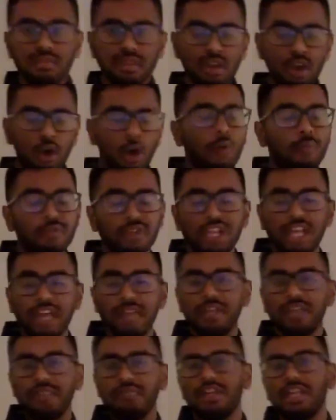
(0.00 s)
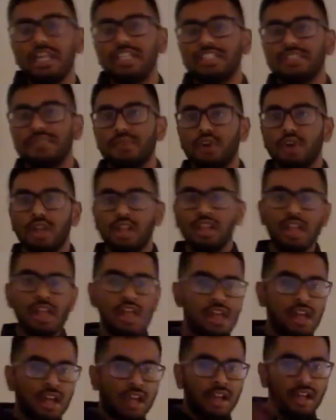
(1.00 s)
Hopefully I've given each of y'all
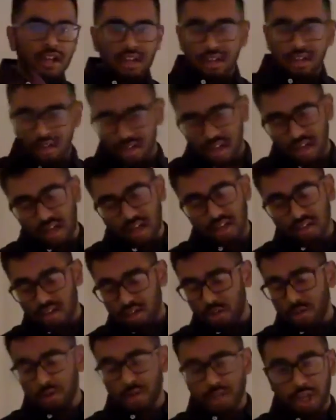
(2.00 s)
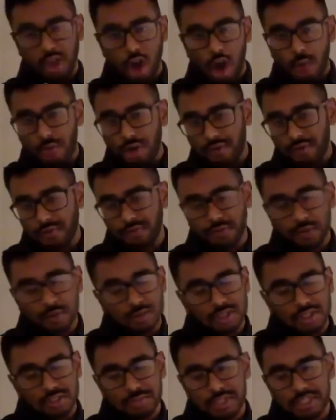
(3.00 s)
a nugget or two to incorporate for
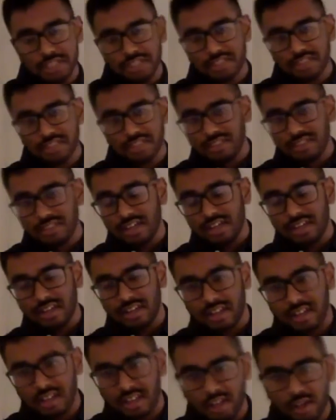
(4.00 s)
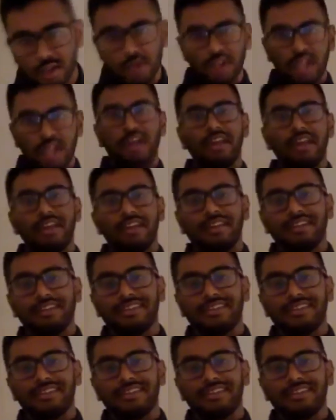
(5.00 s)
future speeches. Good luck.